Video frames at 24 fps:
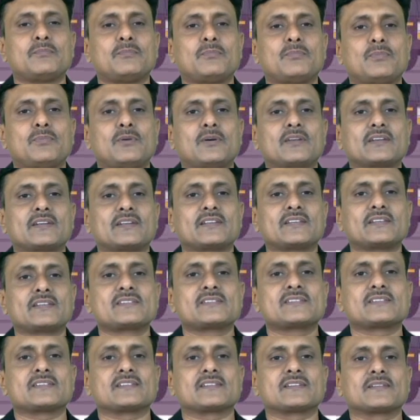
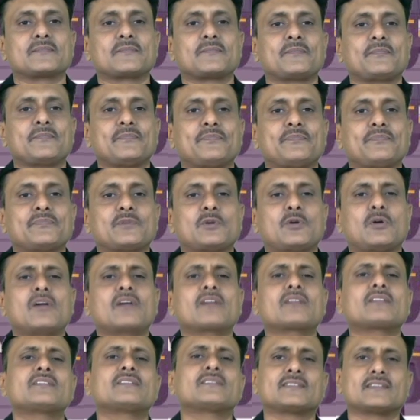politician or
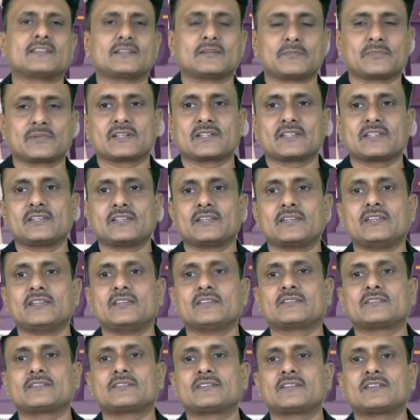the celebrity
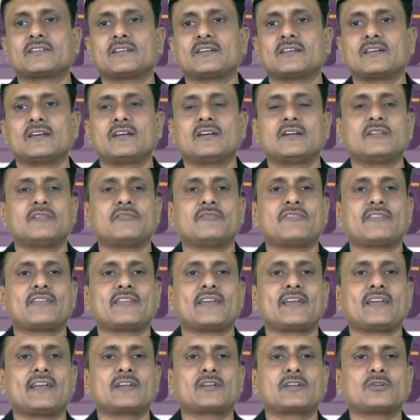is
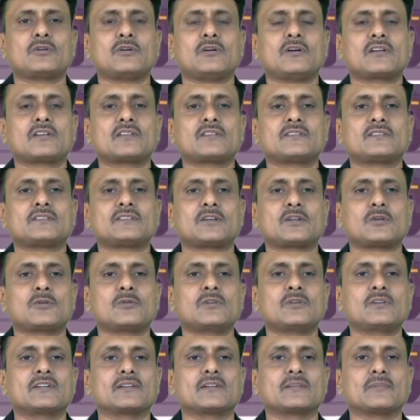flanked or
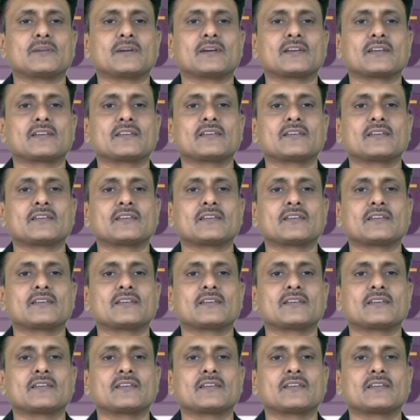surrounded by